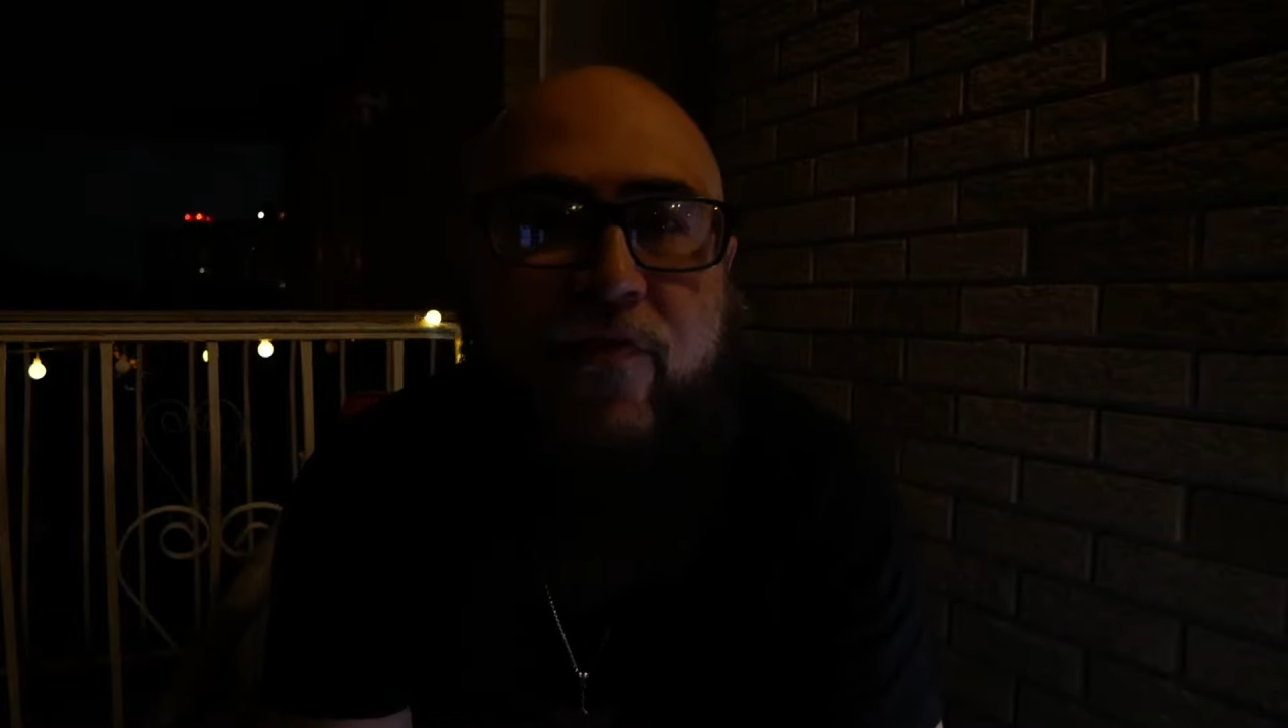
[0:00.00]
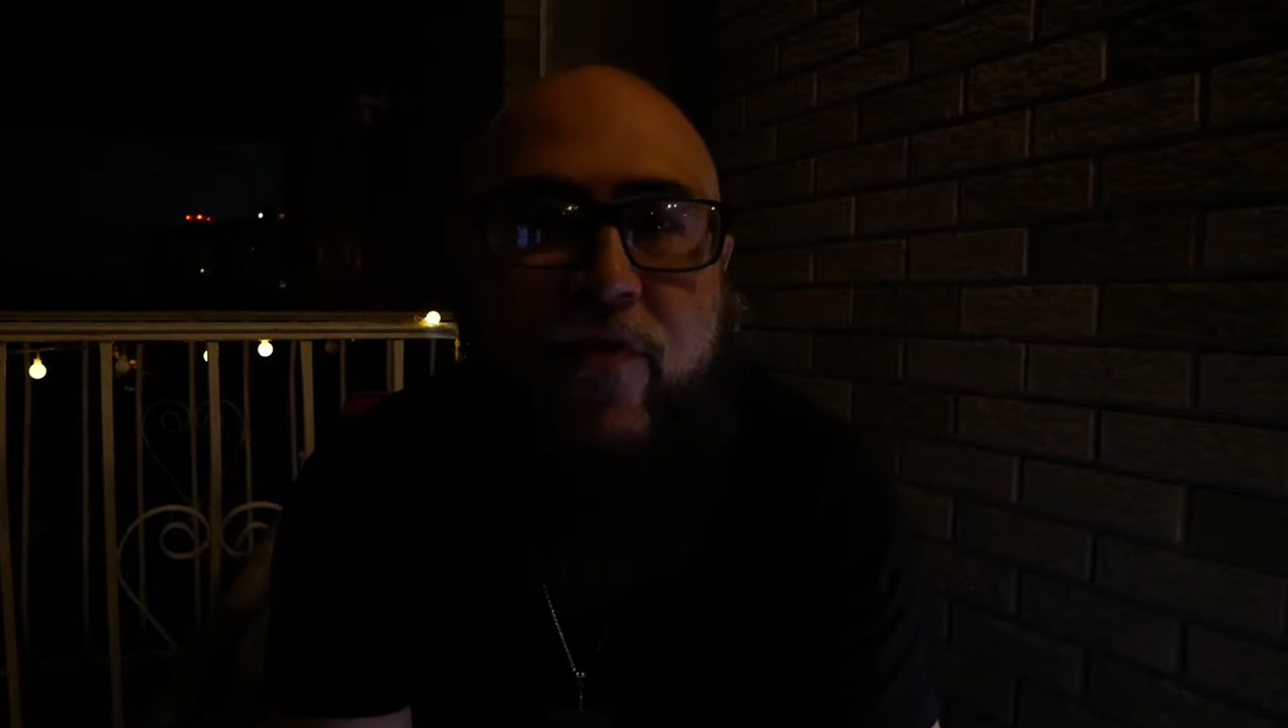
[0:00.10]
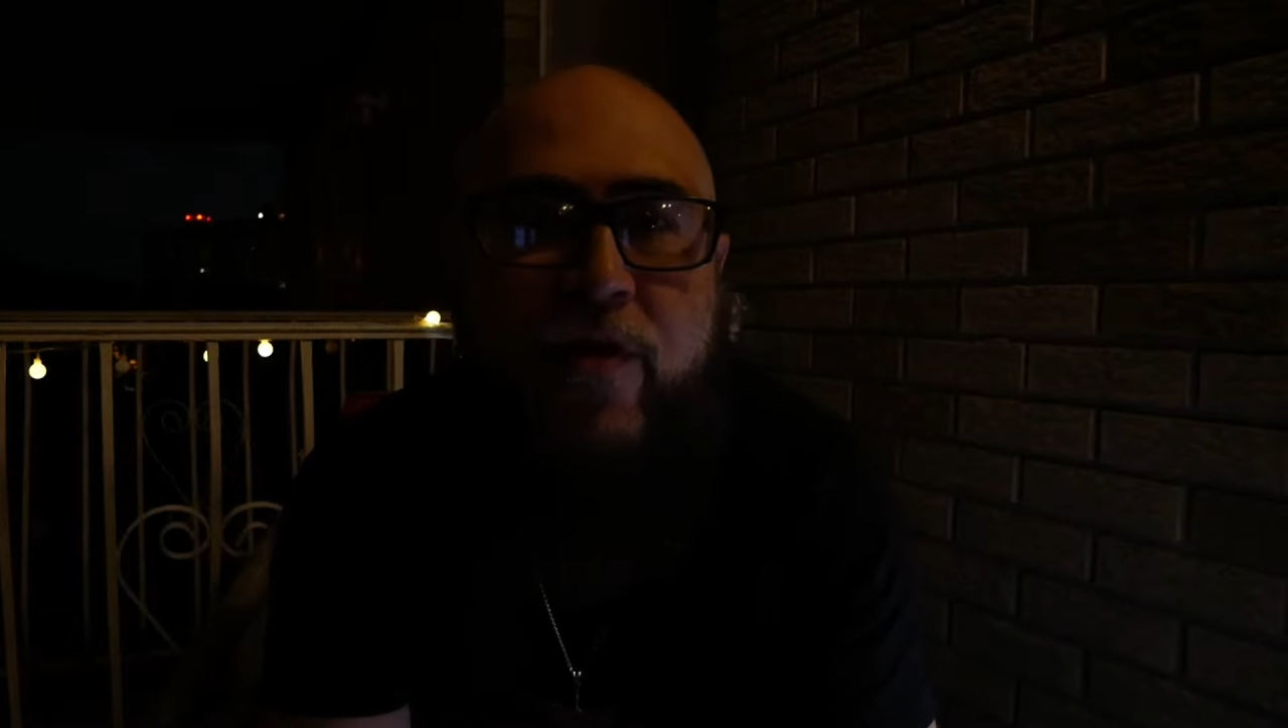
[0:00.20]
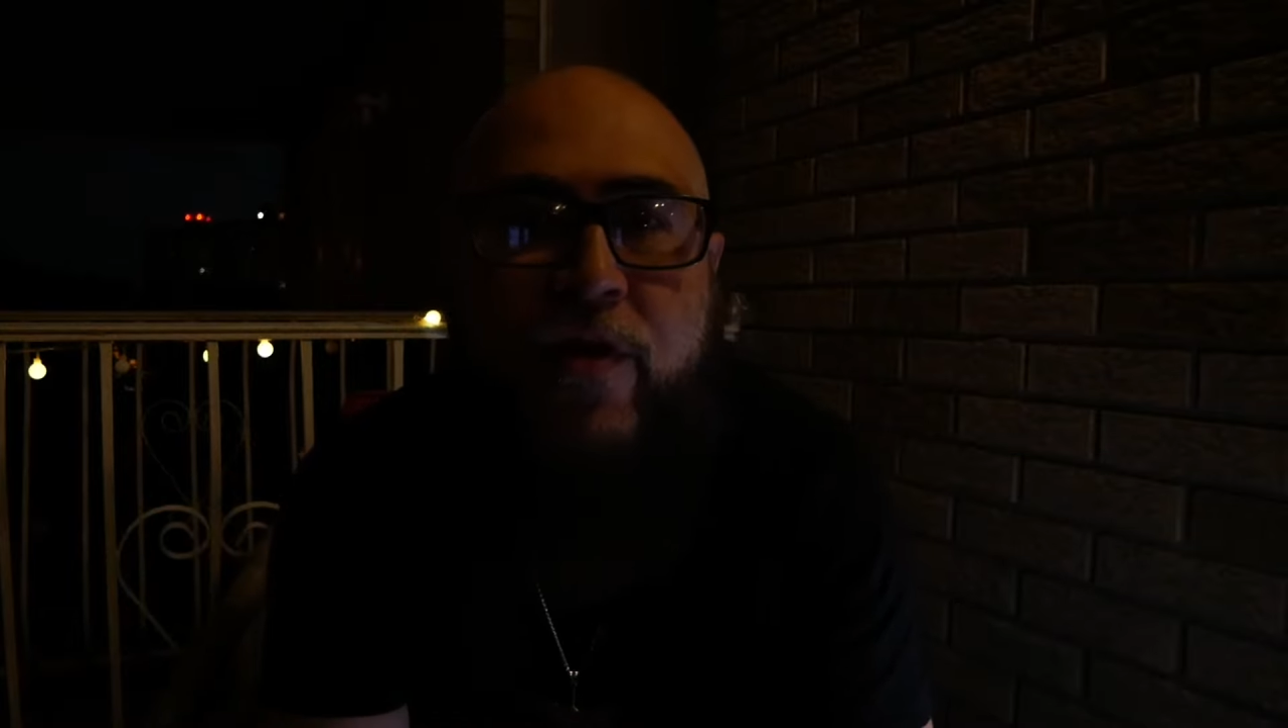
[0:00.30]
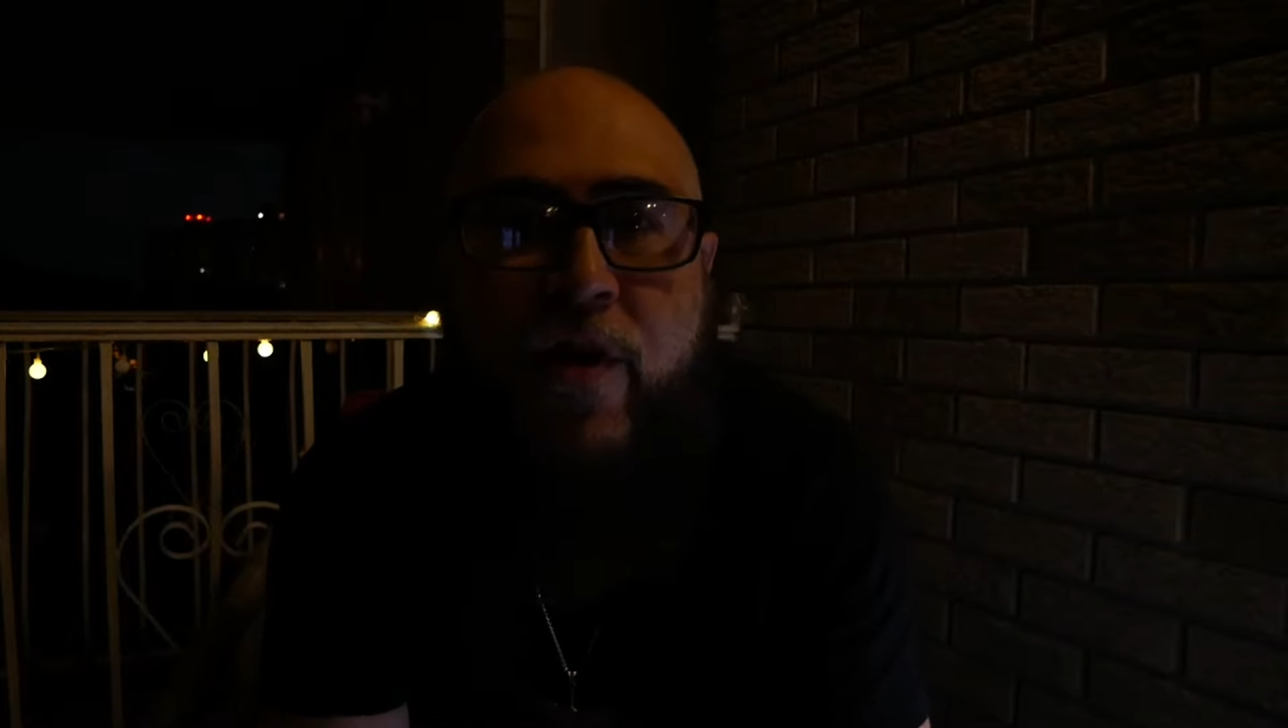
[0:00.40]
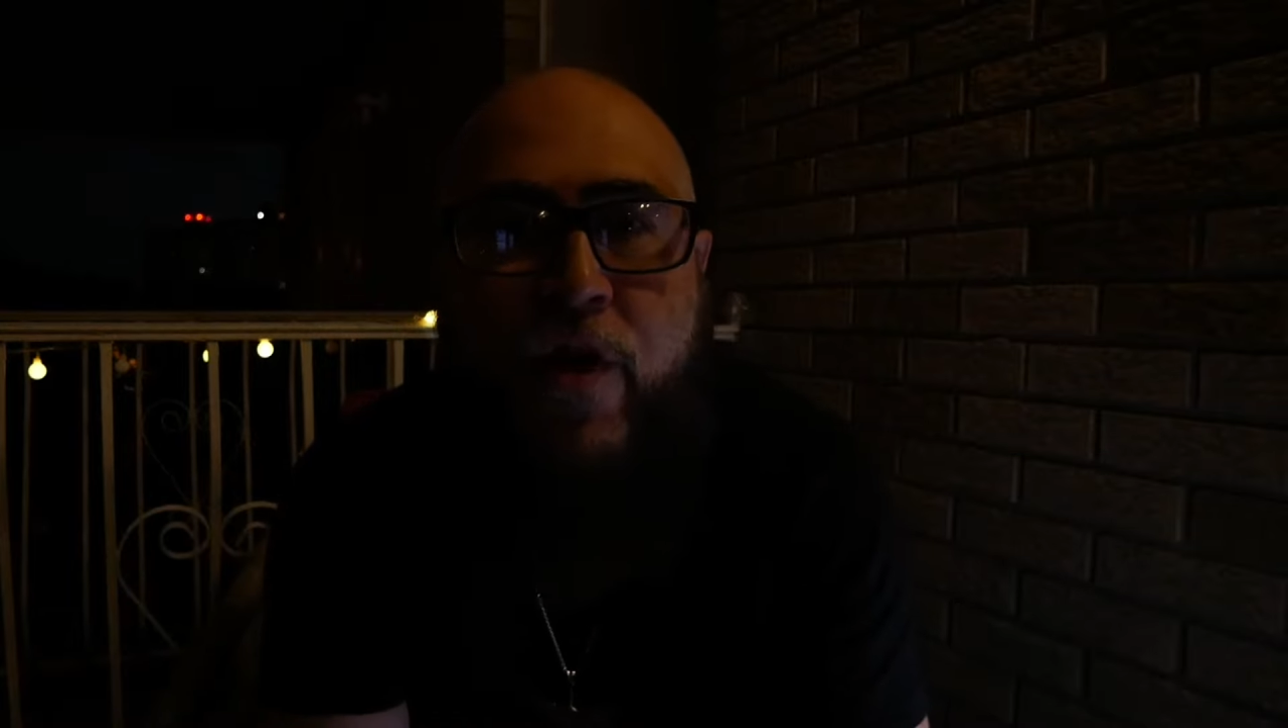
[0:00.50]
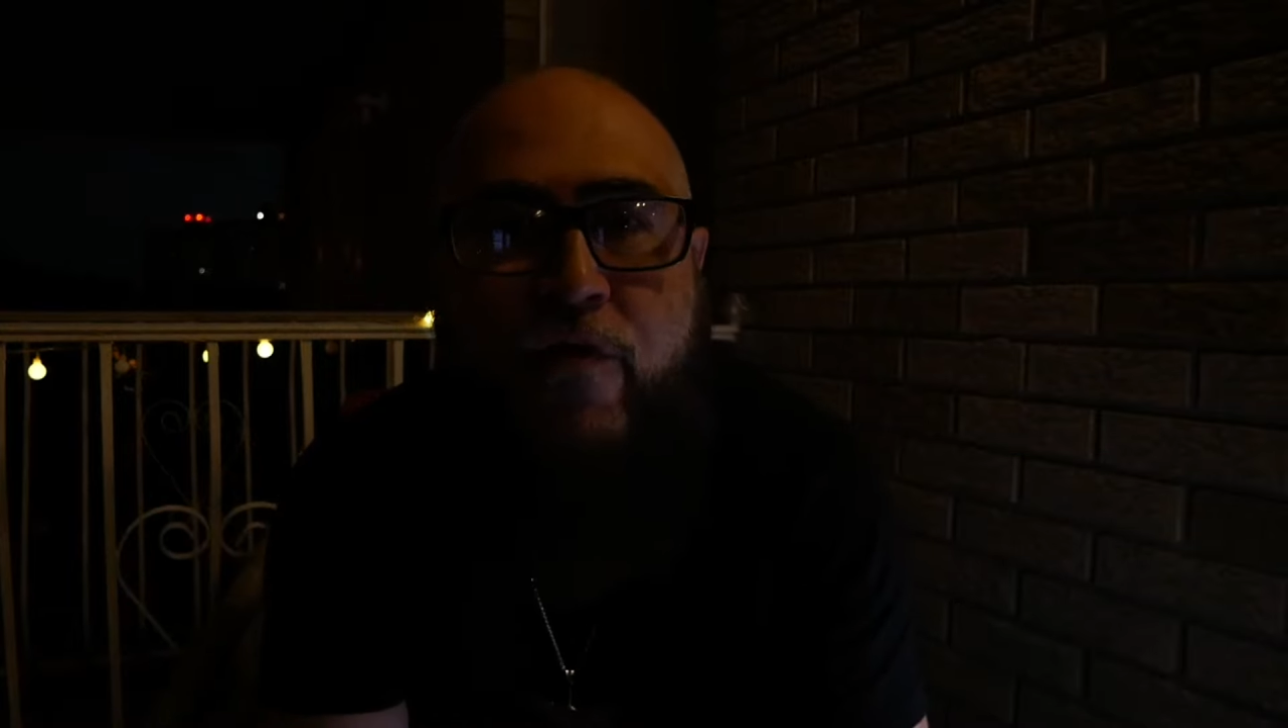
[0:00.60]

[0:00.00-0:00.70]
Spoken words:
should